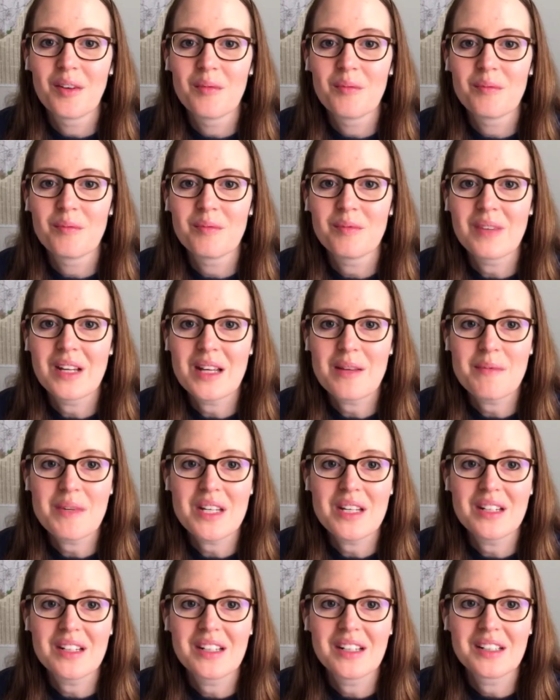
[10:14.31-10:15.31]

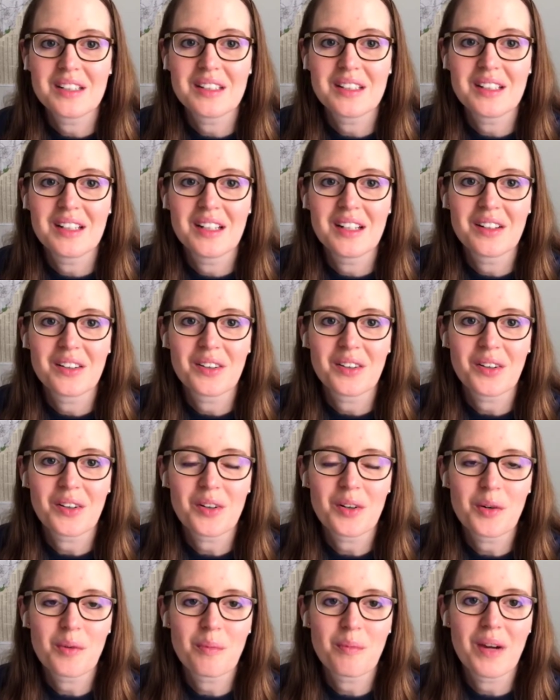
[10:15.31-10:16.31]
Amy did, in
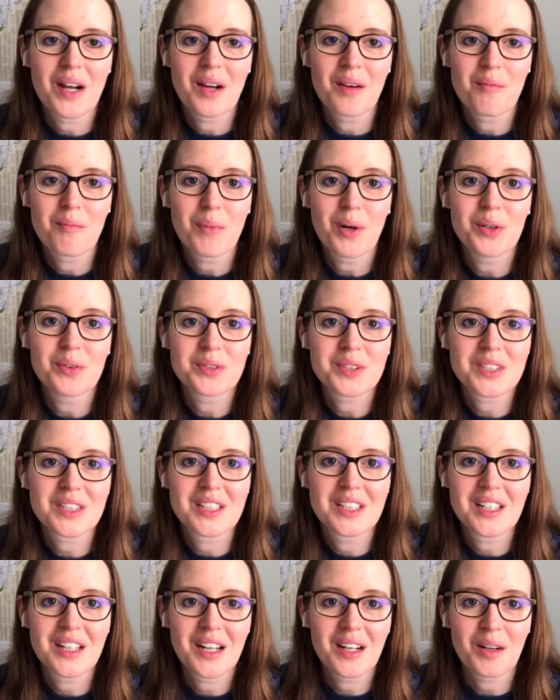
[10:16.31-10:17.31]
her post
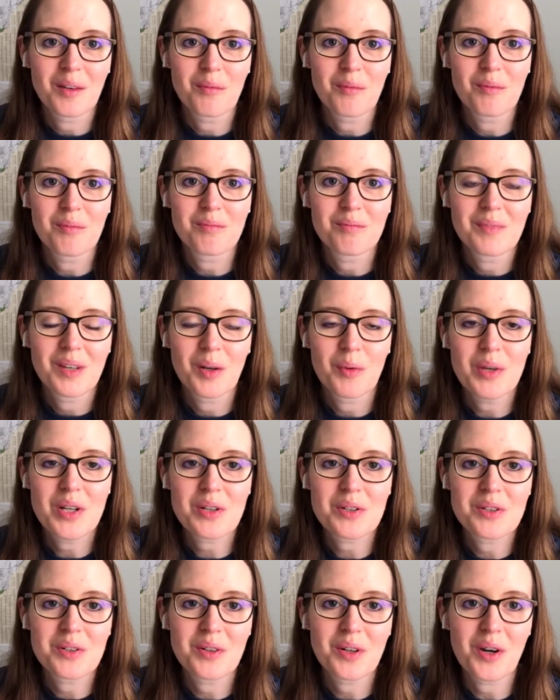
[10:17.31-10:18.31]
a week or
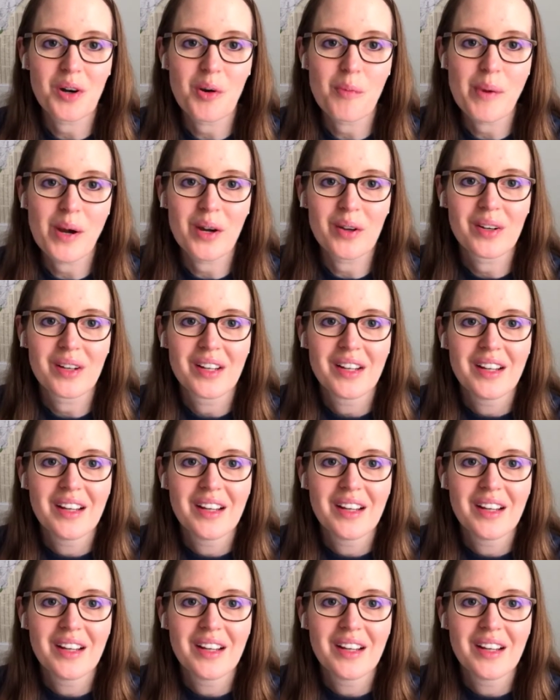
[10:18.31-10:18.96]
two ago about